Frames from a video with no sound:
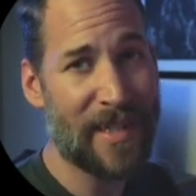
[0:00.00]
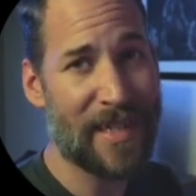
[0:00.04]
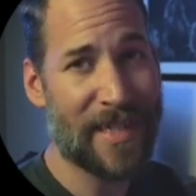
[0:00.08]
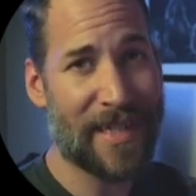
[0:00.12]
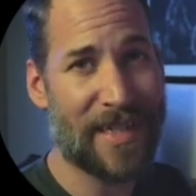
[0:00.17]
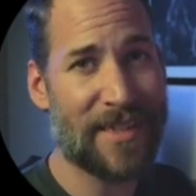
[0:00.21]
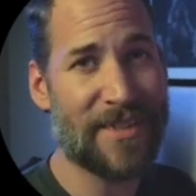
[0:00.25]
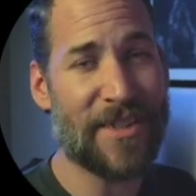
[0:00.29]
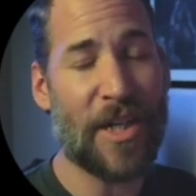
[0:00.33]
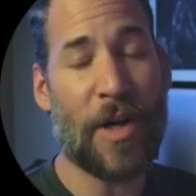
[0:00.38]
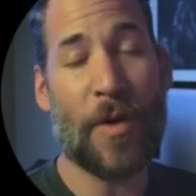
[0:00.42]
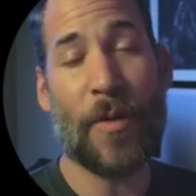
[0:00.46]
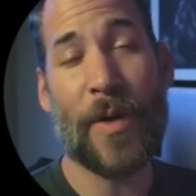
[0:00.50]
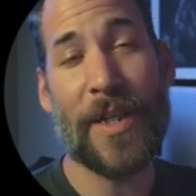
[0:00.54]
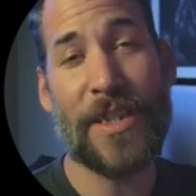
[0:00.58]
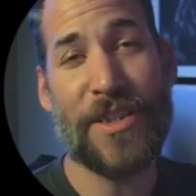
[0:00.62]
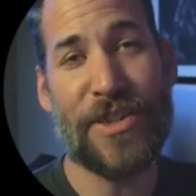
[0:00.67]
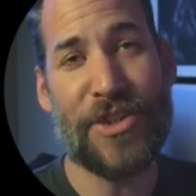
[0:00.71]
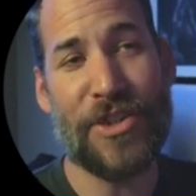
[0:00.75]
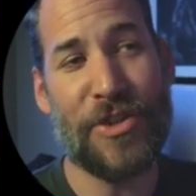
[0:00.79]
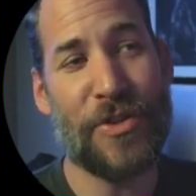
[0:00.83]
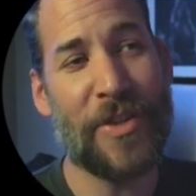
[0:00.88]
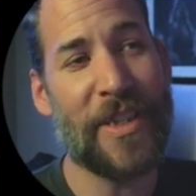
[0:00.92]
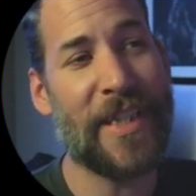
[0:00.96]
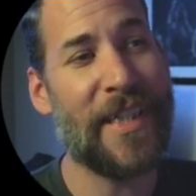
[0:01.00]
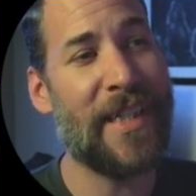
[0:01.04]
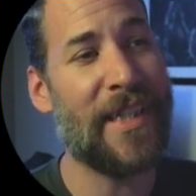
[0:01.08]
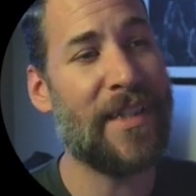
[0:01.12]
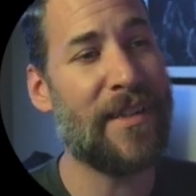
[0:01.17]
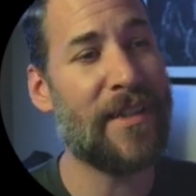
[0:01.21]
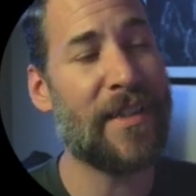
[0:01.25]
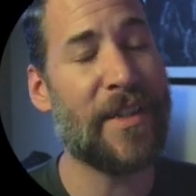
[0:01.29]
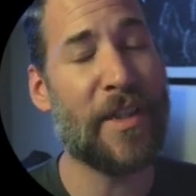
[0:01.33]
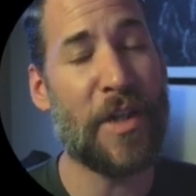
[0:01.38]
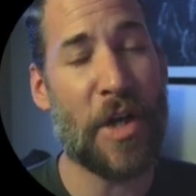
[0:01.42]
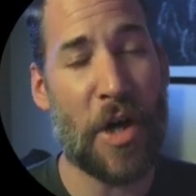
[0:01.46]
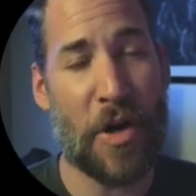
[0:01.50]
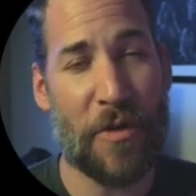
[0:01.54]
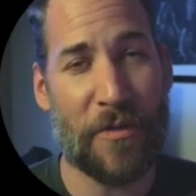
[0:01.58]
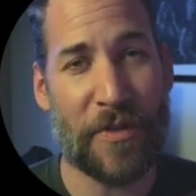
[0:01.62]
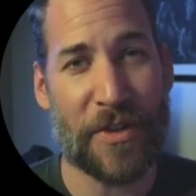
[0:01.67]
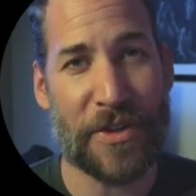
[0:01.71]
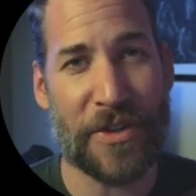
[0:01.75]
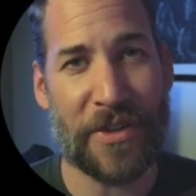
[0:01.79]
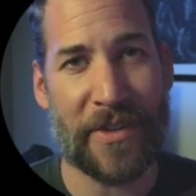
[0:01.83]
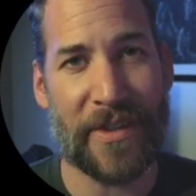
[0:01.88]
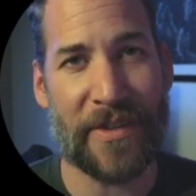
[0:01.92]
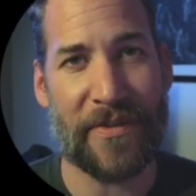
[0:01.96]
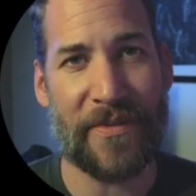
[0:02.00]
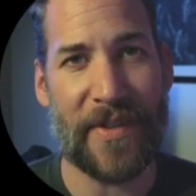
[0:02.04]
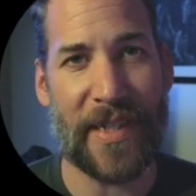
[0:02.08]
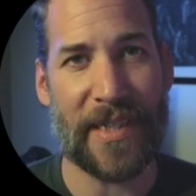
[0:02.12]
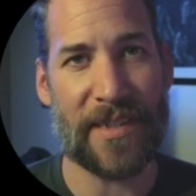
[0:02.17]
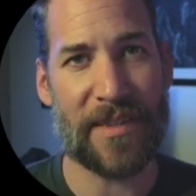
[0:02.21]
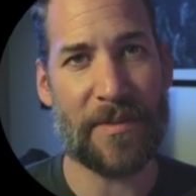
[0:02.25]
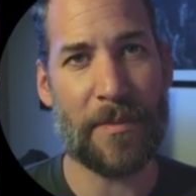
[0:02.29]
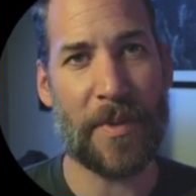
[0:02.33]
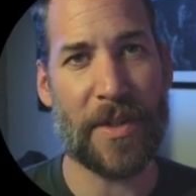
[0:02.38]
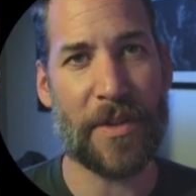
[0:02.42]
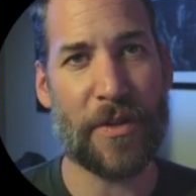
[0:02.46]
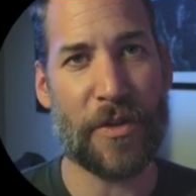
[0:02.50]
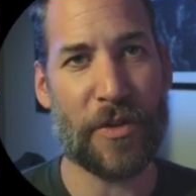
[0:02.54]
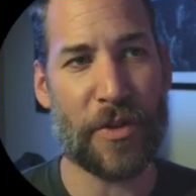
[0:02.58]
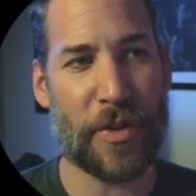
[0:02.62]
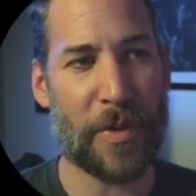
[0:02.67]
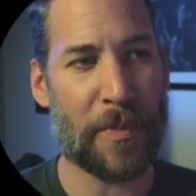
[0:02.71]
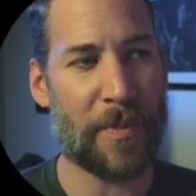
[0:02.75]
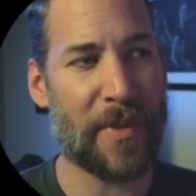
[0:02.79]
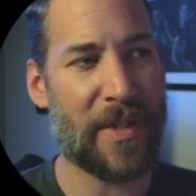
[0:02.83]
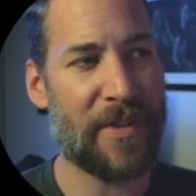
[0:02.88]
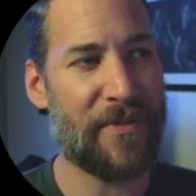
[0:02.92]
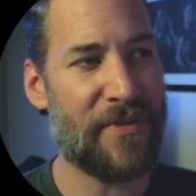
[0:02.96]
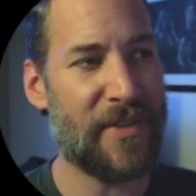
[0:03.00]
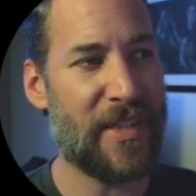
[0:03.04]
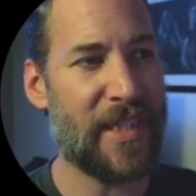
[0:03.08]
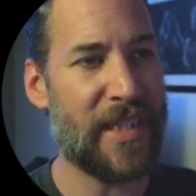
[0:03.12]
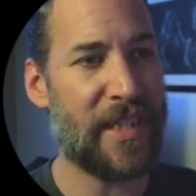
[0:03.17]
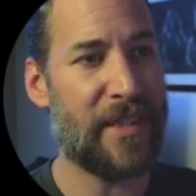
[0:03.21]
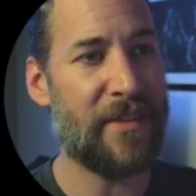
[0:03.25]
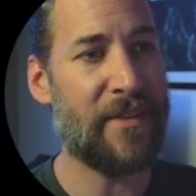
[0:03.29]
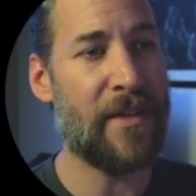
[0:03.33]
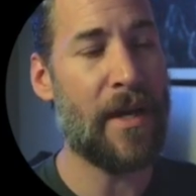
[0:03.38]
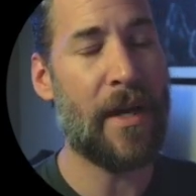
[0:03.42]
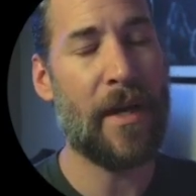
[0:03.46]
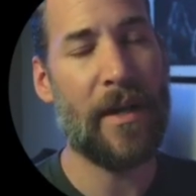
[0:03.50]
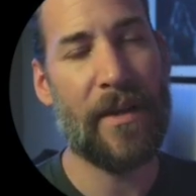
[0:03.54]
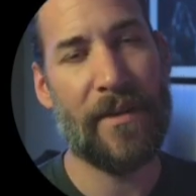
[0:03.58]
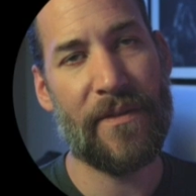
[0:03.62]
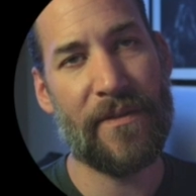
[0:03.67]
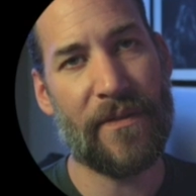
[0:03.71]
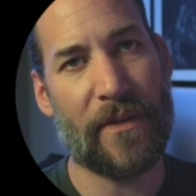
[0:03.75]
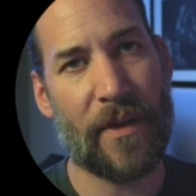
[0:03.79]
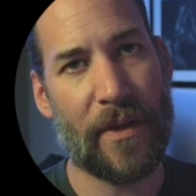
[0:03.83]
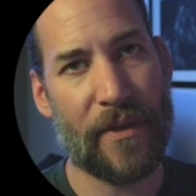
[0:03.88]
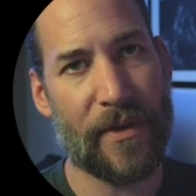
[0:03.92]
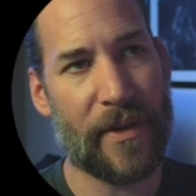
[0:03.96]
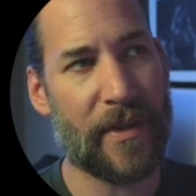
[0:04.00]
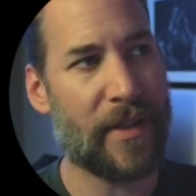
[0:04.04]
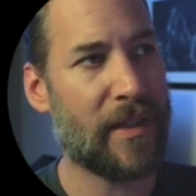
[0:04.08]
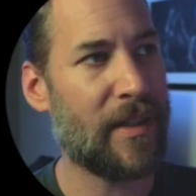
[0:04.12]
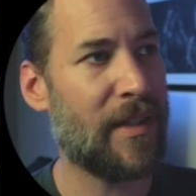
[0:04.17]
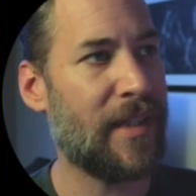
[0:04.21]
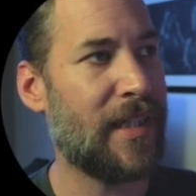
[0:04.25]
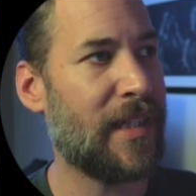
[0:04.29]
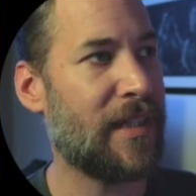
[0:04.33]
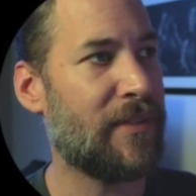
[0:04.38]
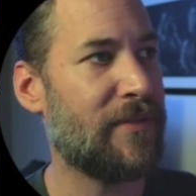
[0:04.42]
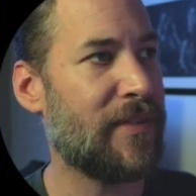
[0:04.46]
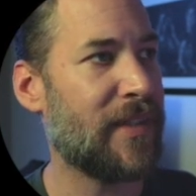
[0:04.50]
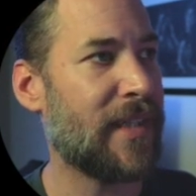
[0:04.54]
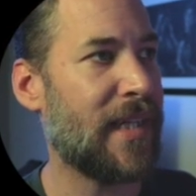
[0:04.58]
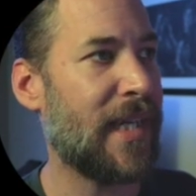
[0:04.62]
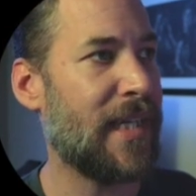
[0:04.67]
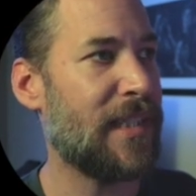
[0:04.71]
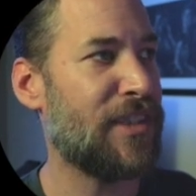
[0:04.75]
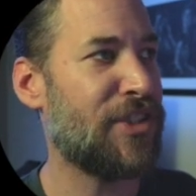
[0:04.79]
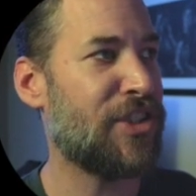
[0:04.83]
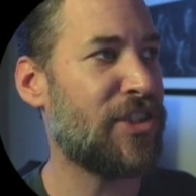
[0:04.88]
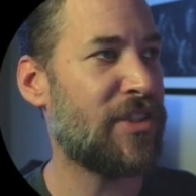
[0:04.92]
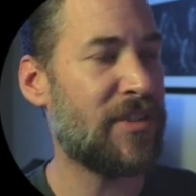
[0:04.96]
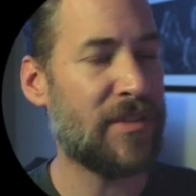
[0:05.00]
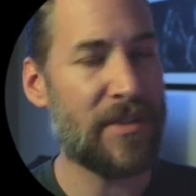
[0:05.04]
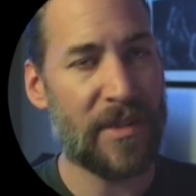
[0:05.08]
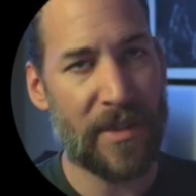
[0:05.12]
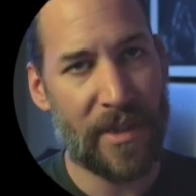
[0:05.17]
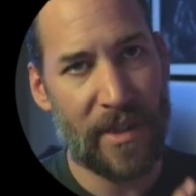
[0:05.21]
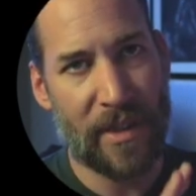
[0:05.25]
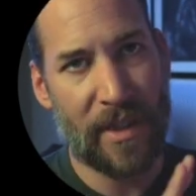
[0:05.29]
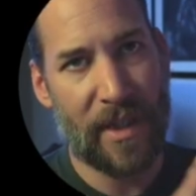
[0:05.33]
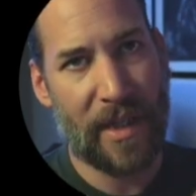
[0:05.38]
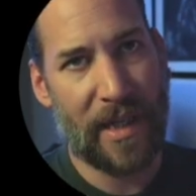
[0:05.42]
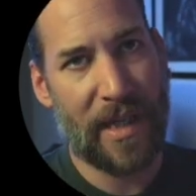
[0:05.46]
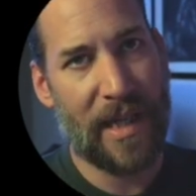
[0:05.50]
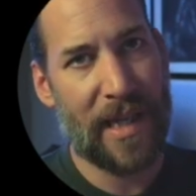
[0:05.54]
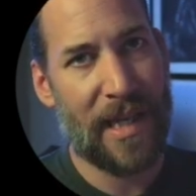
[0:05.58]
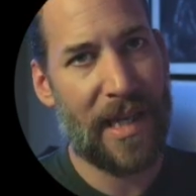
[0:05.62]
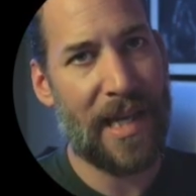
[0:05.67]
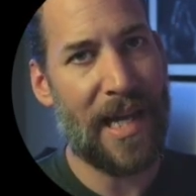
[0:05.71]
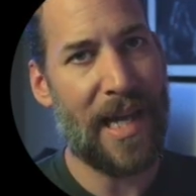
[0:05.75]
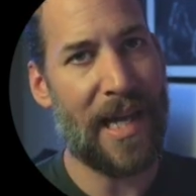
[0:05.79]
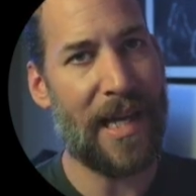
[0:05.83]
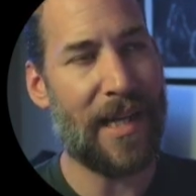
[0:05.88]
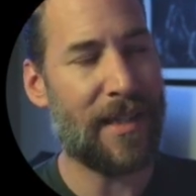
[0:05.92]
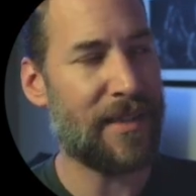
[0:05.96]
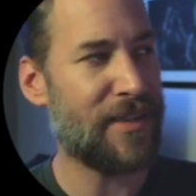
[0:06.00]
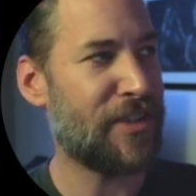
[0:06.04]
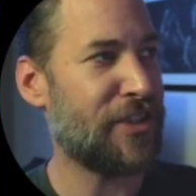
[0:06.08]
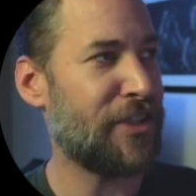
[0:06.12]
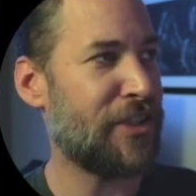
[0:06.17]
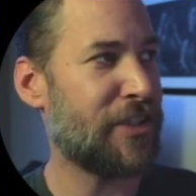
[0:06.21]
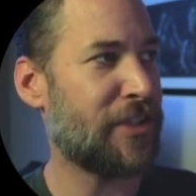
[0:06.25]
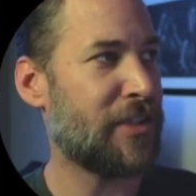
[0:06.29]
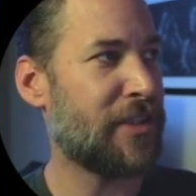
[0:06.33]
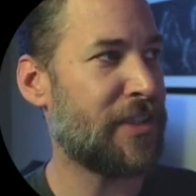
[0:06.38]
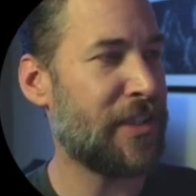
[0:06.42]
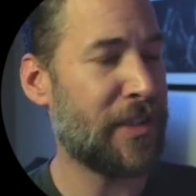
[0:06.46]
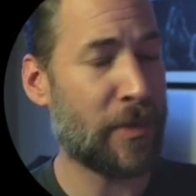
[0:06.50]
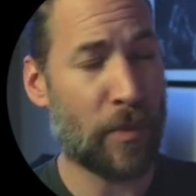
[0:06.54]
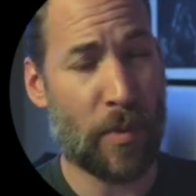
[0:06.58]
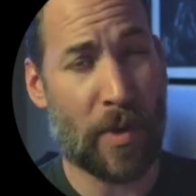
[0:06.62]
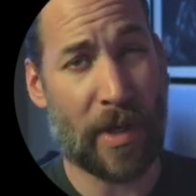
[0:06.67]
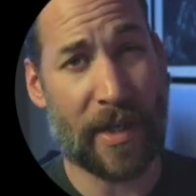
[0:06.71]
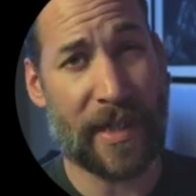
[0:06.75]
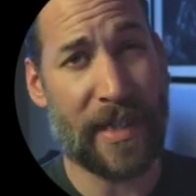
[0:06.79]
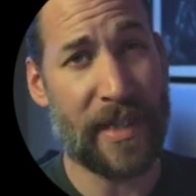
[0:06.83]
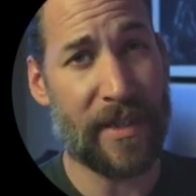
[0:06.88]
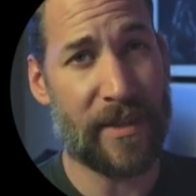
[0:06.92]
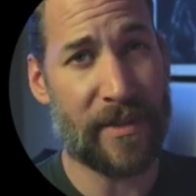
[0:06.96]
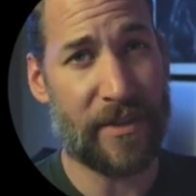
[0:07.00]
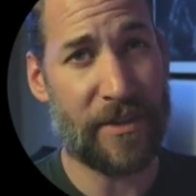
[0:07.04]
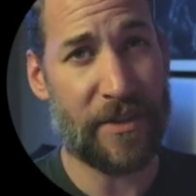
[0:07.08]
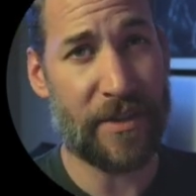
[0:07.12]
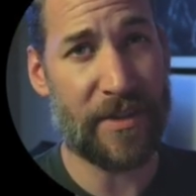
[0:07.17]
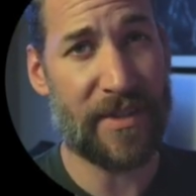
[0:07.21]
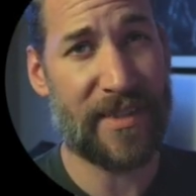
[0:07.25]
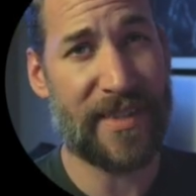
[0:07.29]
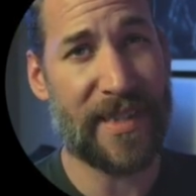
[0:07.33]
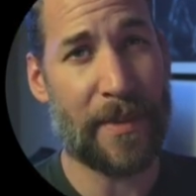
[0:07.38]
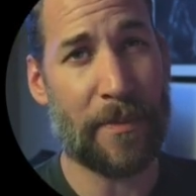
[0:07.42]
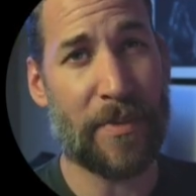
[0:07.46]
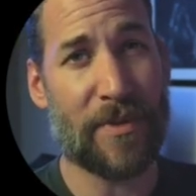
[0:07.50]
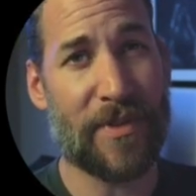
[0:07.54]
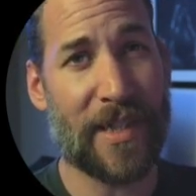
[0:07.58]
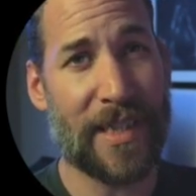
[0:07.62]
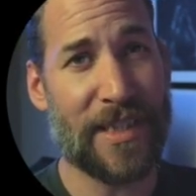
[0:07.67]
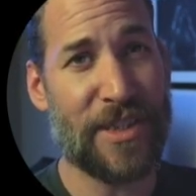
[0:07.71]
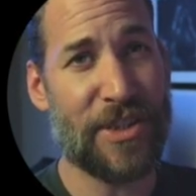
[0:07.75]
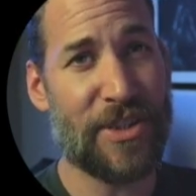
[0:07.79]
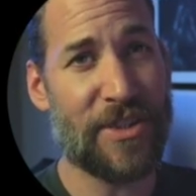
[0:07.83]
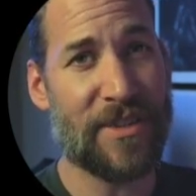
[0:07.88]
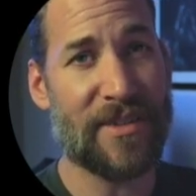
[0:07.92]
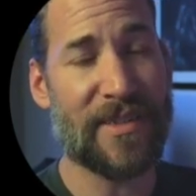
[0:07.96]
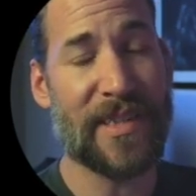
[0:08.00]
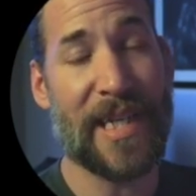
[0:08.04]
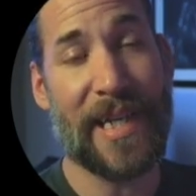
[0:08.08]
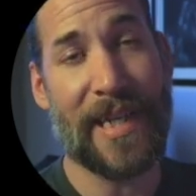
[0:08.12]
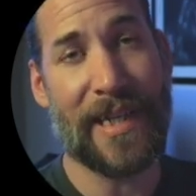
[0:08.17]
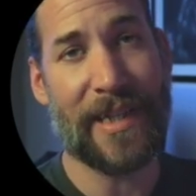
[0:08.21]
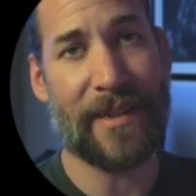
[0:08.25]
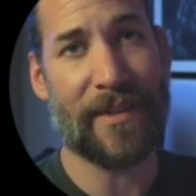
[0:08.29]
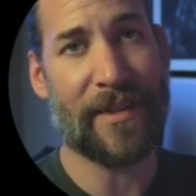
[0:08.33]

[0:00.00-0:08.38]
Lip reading: And as always, you can go over to the Facebook group if you need further clarification as you're working through these separations and